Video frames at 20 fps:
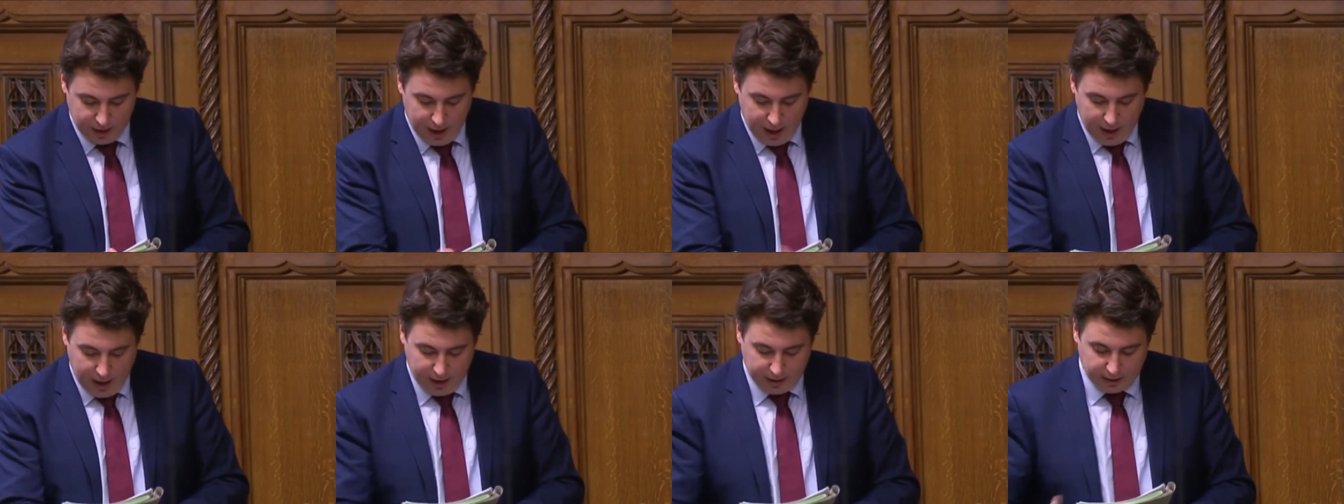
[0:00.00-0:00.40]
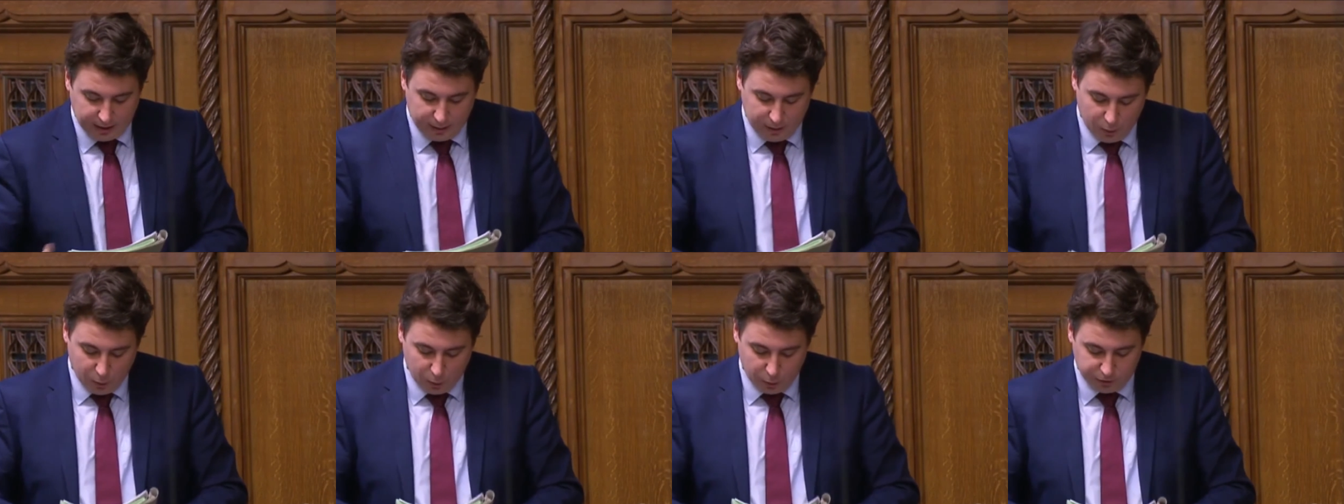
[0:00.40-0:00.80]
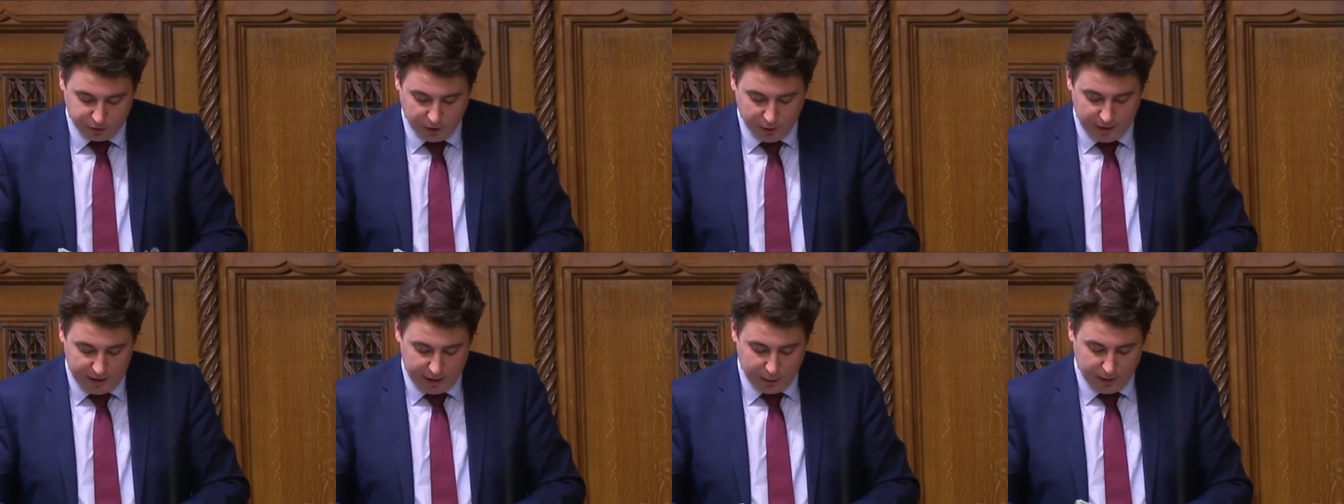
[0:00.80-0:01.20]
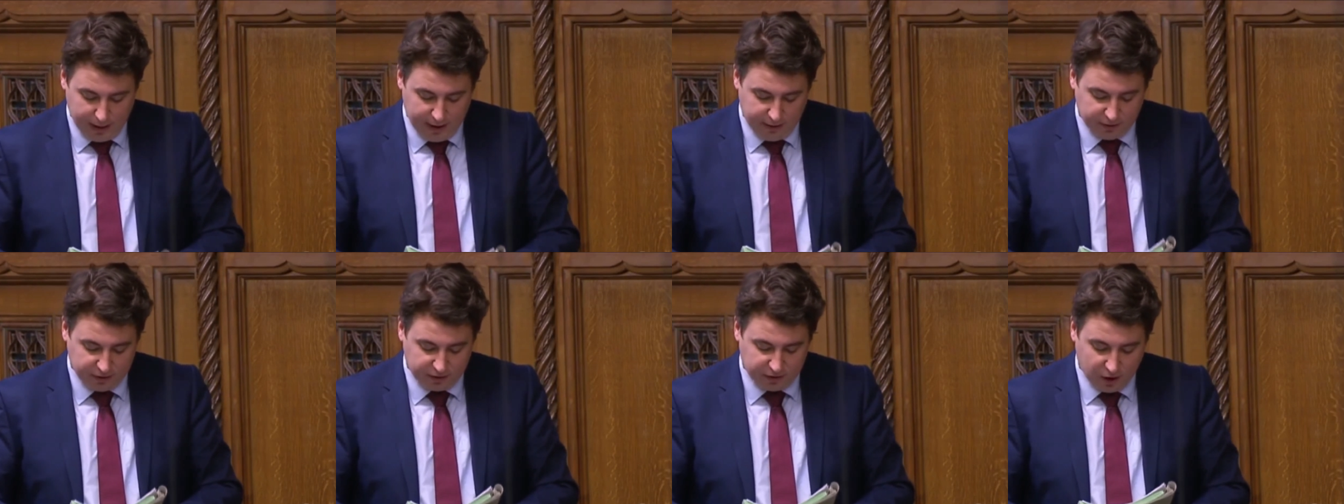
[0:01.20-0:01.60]
and also equally have a
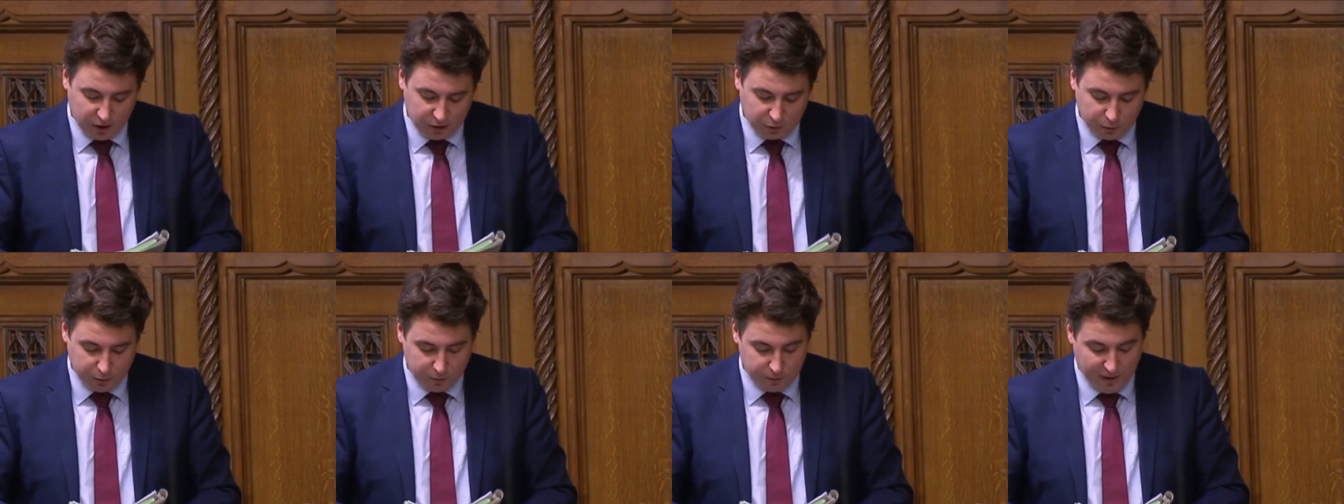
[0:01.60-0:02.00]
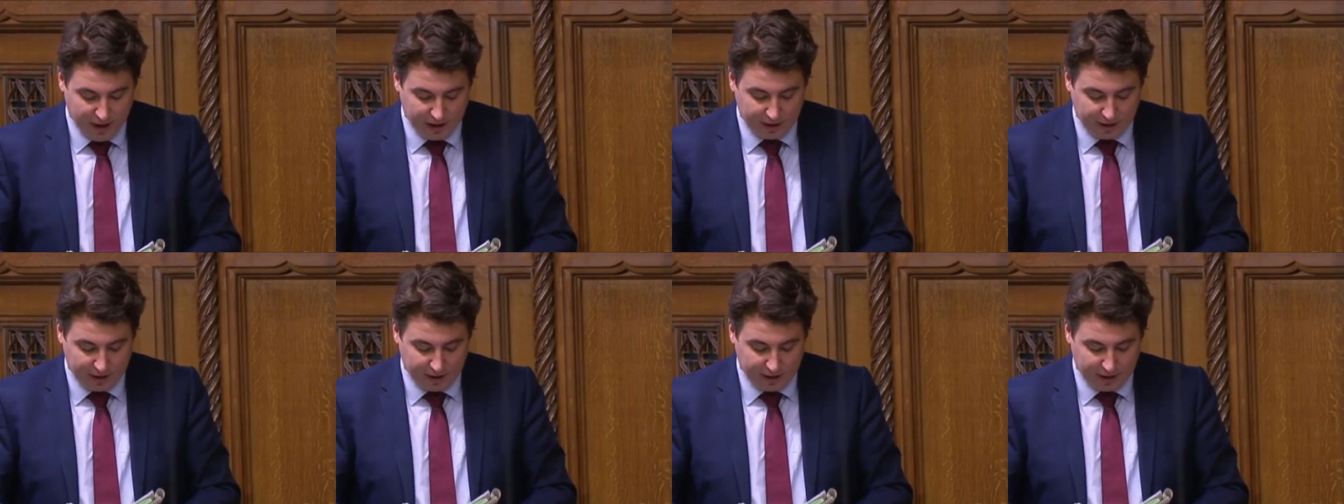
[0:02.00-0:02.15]
sizable effect,